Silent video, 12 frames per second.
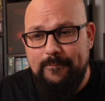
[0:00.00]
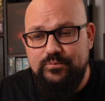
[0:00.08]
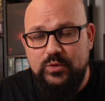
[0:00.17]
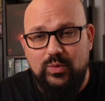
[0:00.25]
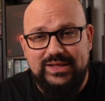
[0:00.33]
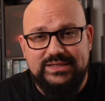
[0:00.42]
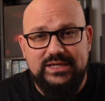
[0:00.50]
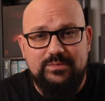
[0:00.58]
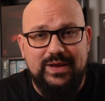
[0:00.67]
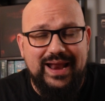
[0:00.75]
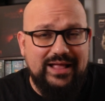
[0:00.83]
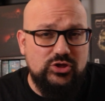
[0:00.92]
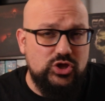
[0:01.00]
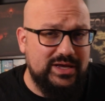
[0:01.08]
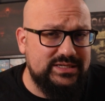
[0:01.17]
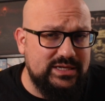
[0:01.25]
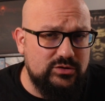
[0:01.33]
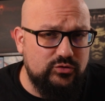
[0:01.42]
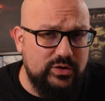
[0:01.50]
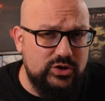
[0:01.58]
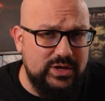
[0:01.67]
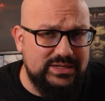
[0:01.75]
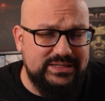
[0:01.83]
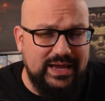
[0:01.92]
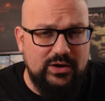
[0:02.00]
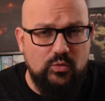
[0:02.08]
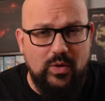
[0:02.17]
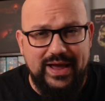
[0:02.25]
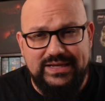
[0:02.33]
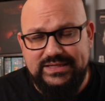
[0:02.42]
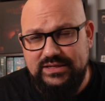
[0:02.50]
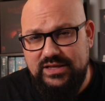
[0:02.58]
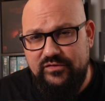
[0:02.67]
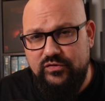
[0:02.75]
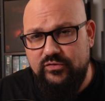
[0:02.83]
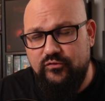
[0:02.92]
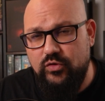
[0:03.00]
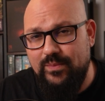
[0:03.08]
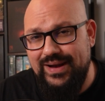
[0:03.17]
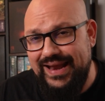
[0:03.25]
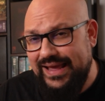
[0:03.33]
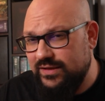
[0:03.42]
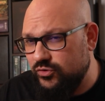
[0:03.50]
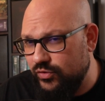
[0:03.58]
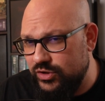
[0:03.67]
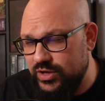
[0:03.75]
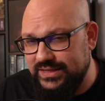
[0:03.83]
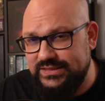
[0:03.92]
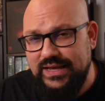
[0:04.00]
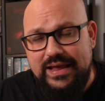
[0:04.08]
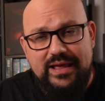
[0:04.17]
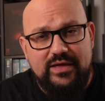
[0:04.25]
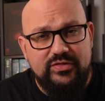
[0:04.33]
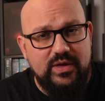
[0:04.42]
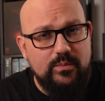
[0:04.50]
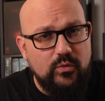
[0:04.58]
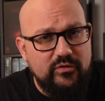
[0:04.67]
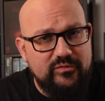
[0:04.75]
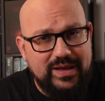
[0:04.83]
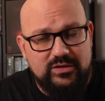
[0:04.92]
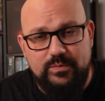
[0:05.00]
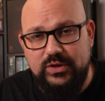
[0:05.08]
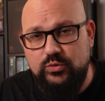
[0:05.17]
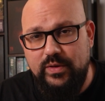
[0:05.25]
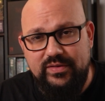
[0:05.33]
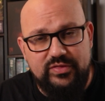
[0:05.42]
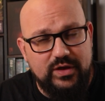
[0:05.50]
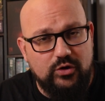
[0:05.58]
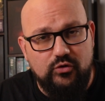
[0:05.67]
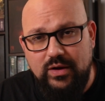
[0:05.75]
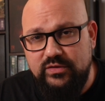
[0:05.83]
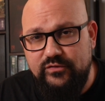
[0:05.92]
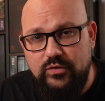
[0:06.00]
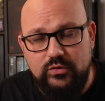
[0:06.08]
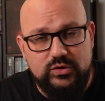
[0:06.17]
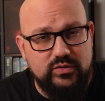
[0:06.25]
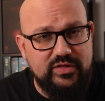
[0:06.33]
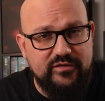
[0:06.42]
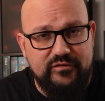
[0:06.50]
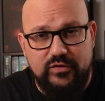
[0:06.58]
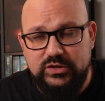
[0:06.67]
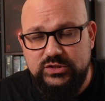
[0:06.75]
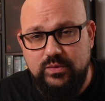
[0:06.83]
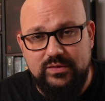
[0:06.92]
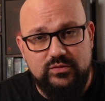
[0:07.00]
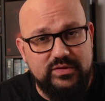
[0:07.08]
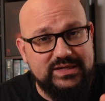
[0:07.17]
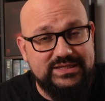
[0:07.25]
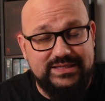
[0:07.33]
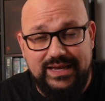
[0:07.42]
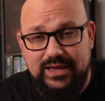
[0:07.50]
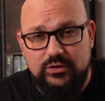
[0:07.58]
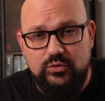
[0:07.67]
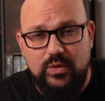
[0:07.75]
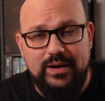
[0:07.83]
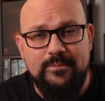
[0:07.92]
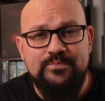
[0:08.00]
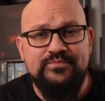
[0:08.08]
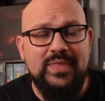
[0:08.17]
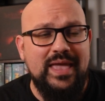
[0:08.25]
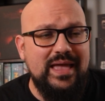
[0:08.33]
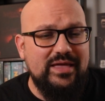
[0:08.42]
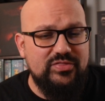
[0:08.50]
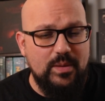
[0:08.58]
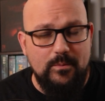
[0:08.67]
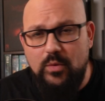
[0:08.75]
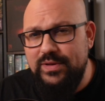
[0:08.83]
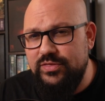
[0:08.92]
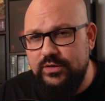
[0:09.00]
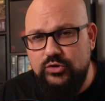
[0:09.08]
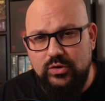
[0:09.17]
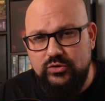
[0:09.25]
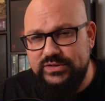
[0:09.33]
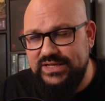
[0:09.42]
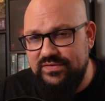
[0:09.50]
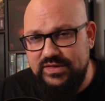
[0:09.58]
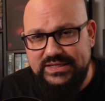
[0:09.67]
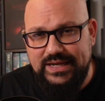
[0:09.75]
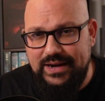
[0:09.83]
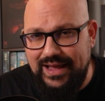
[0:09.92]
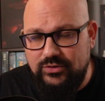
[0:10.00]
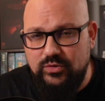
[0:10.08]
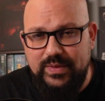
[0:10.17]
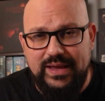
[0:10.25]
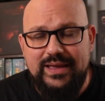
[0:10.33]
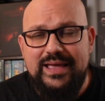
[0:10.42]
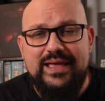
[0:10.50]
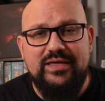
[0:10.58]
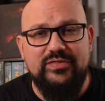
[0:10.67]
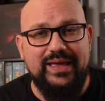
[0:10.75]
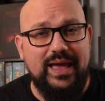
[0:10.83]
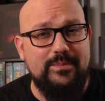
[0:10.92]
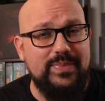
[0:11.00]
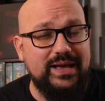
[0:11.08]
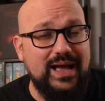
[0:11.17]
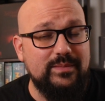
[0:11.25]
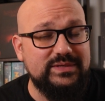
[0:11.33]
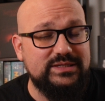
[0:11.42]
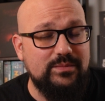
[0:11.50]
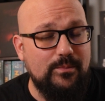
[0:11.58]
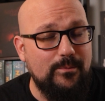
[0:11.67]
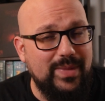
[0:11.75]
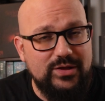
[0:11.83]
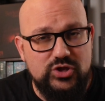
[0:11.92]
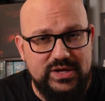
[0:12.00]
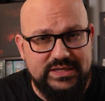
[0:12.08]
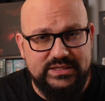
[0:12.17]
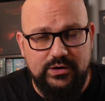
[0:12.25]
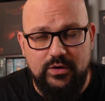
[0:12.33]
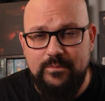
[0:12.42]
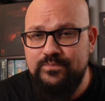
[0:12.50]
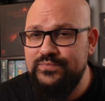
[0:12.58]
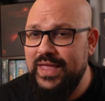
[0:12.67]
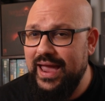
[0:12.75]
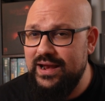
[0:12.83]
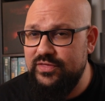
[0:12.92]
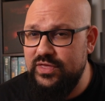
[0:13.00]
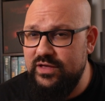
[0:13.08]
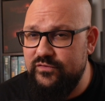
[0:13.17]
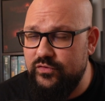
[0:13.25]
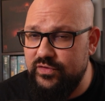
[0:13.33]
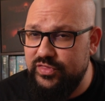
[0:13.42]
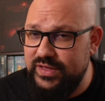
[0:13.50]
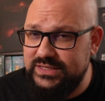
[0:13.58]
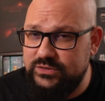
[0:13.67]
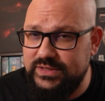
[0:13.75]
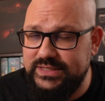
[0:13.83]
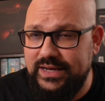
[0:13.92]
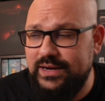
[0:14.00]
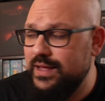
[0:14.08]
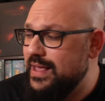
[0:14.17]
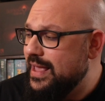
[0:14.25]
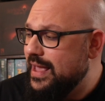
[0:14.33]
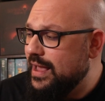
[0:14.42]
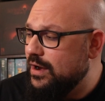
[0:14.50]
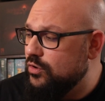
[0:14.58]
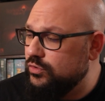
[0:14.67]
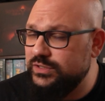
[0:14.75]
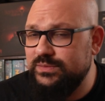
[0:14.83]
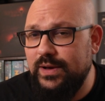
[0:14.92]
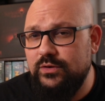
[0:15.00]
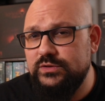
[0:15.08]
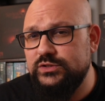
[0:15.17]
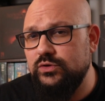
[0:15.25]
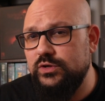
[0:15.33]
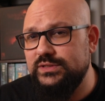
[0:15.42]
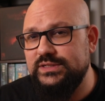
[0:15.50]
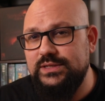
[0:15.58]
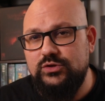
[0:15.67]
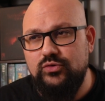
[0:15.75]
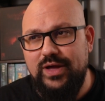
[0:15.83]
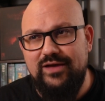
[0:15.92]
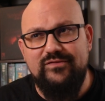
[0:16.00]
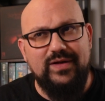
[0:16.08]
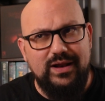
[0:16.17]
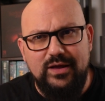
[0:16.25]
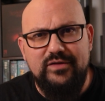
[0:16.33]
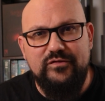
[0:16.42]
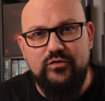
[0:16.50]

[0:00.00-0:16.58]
what does it mean adjacent regions and why is it different from linked regions, the movement between the ground floor to the first one to the second one, the moment that you understand this anatomy, the game becomes much easier. And I think for this reason, Ludous Magnus Studios need to have a lot of